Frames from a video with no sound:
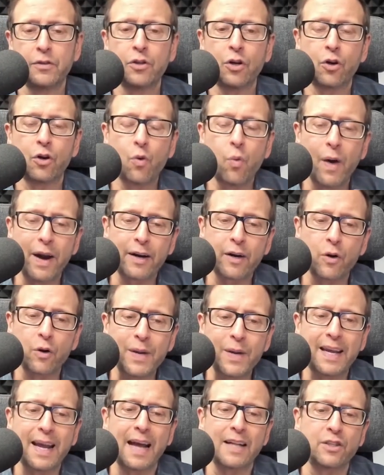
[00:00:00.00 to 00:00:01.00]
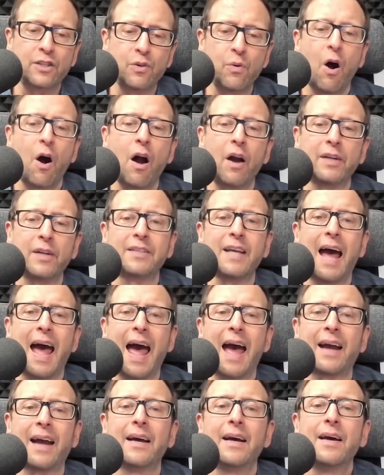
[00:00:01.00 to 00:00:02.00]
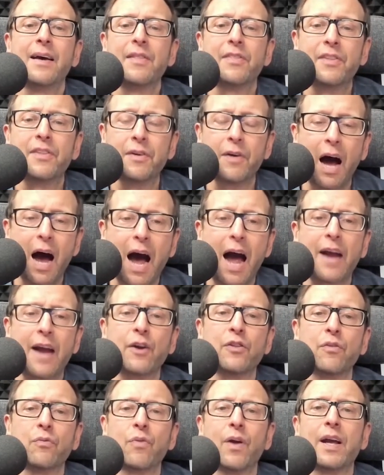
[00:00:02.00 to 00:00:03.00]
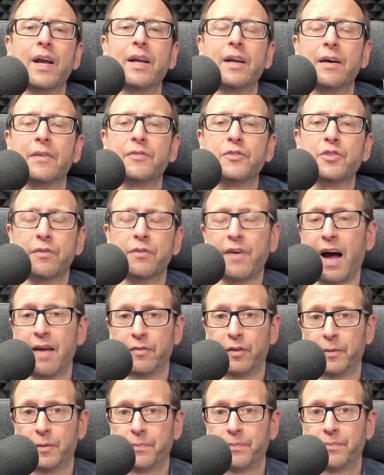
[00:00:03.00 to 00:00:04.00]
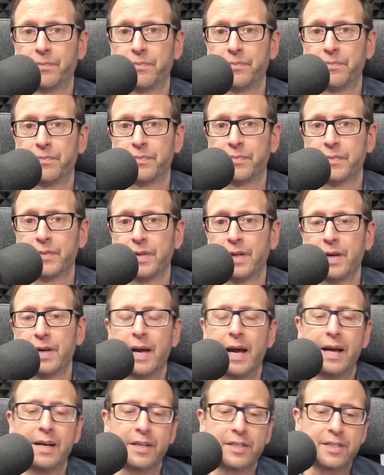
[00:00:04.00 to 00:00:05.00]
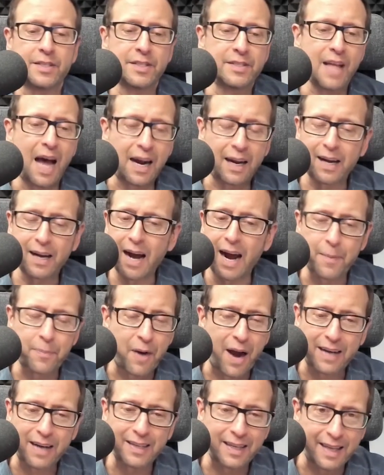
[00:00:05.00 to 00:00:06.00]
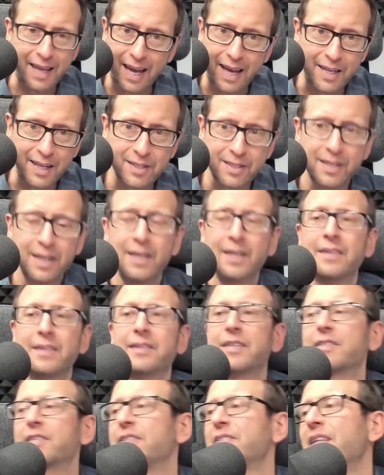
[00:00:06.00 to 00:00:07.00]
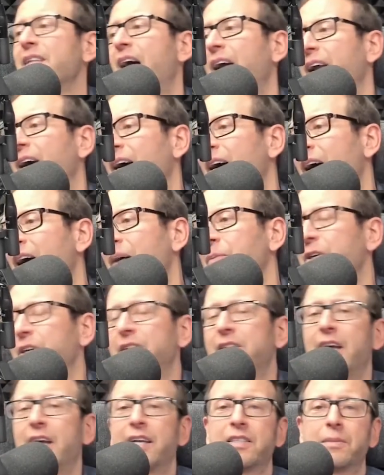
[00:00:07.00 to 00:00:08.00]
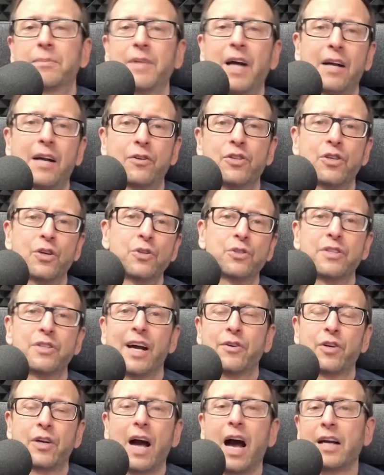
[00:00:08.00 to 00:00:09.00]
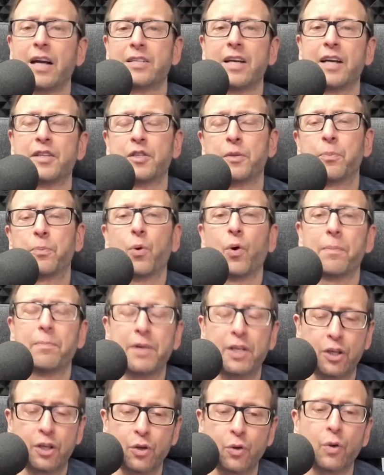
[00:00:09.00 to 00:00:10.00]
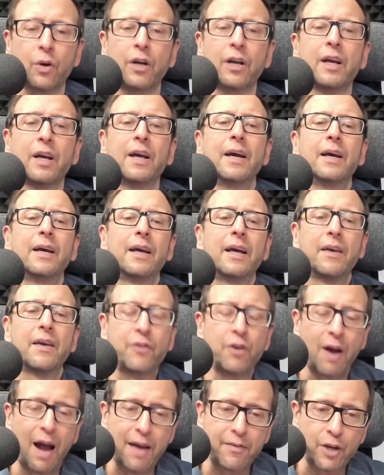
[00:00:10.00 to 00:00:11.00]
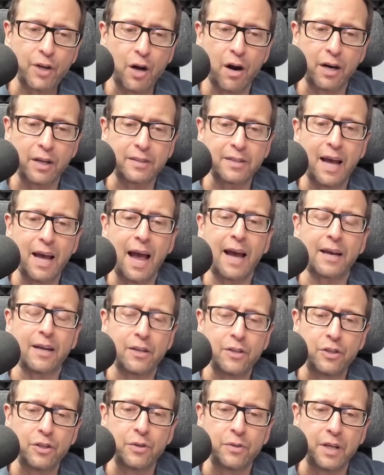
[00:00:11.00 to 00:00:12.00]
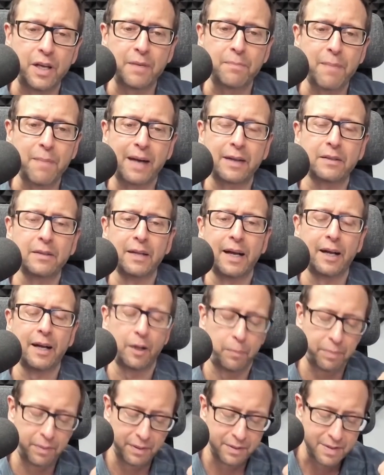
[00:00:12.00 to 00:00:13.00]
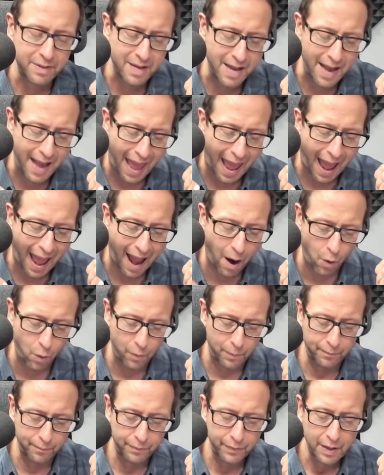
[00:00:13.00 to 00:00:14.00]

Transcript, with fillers: The quicker we get to a heart attack, the higher the rate of survival. And this is not a chiropractic case. This is not a, I'm going to take some Dr. Joe's nitric oxide support and be cured. If you're having a heart attack, you need medical help now.